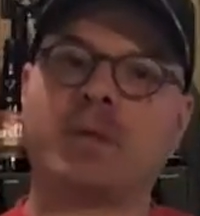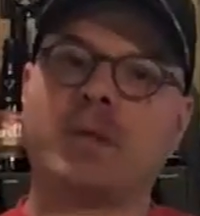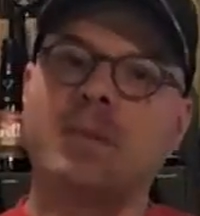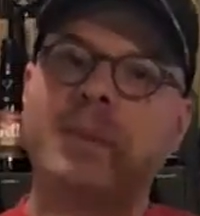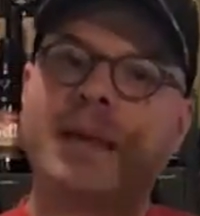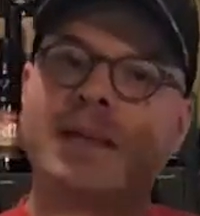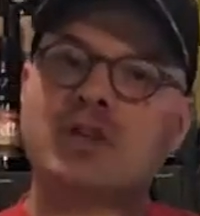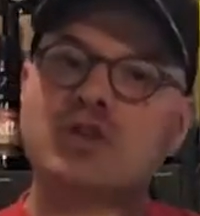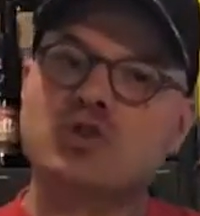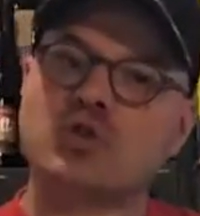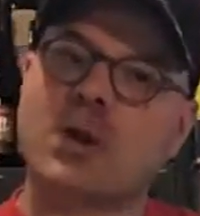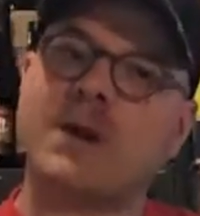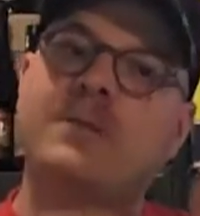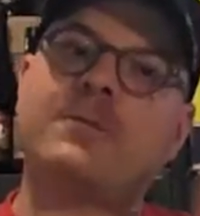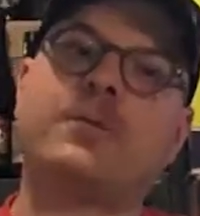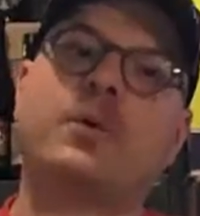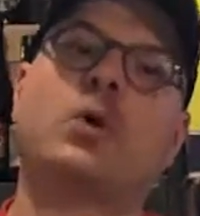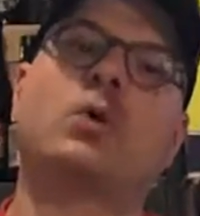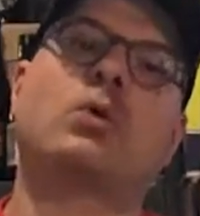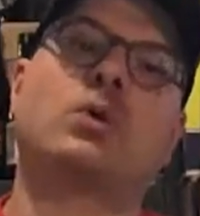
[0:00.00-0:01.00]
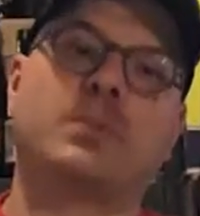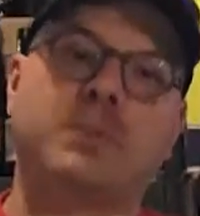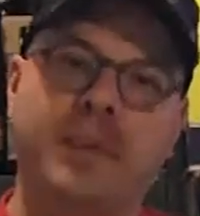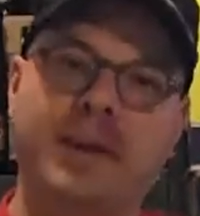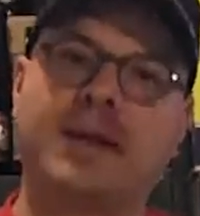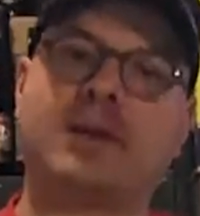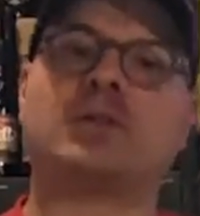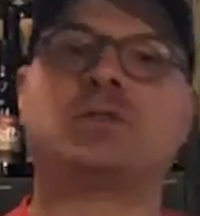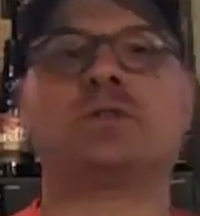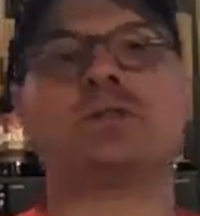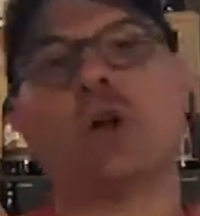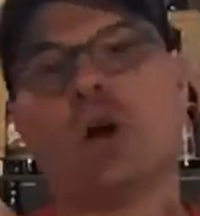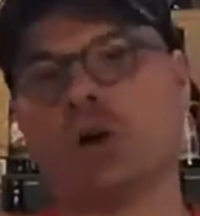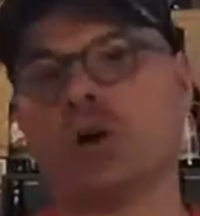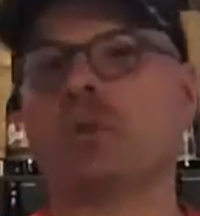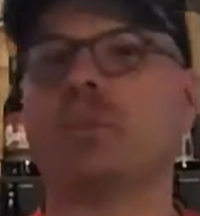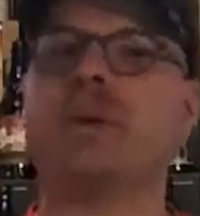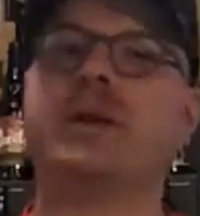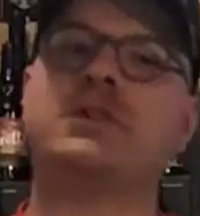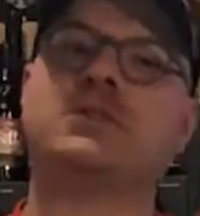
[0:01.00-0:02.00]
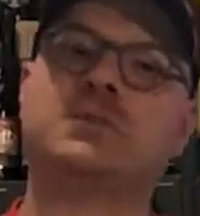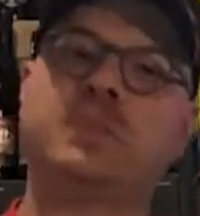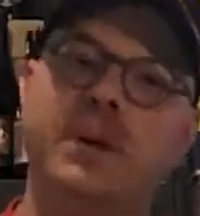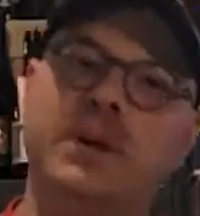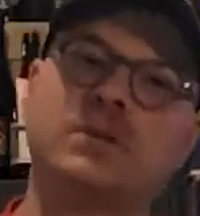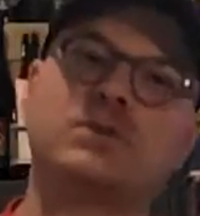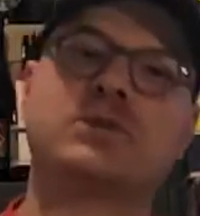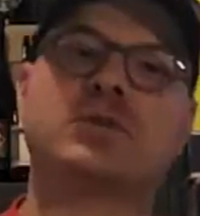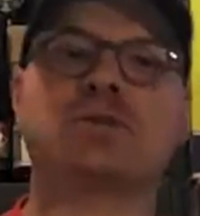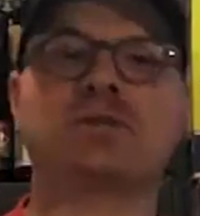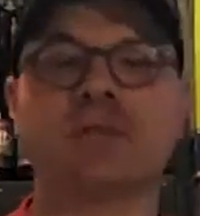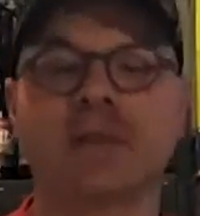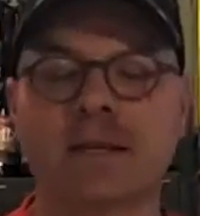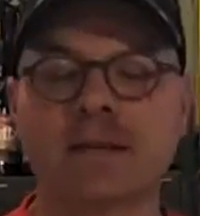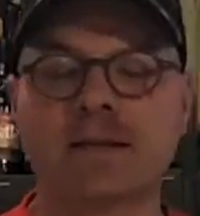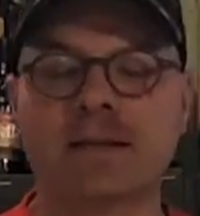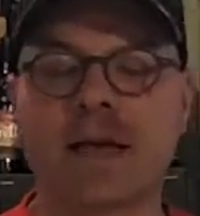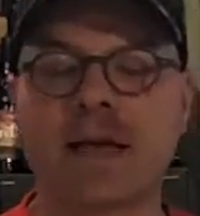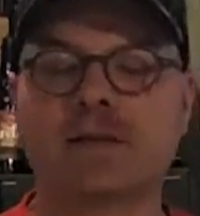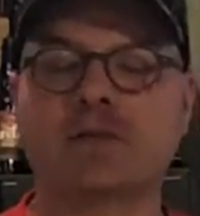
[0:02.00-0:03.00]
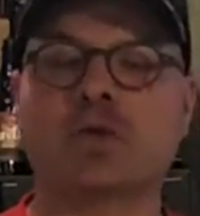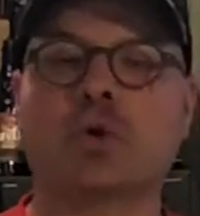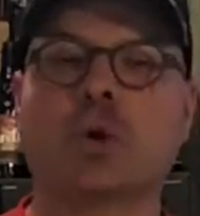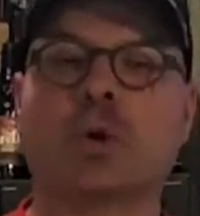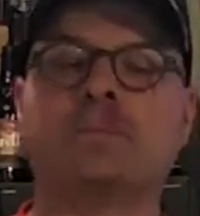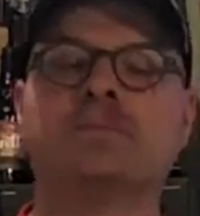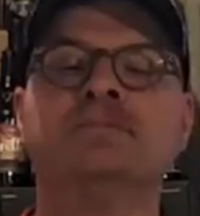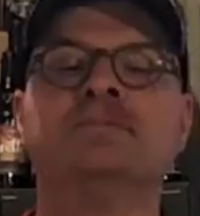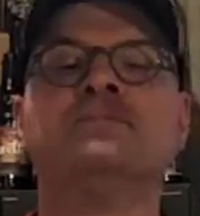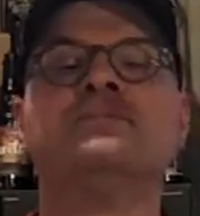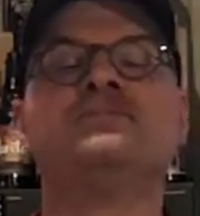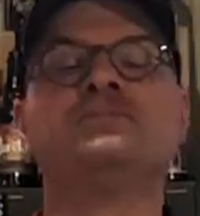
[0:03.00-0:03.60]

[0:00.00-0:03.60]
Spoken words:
They make straightforward beers, lager beers, pilsners, things of that sort.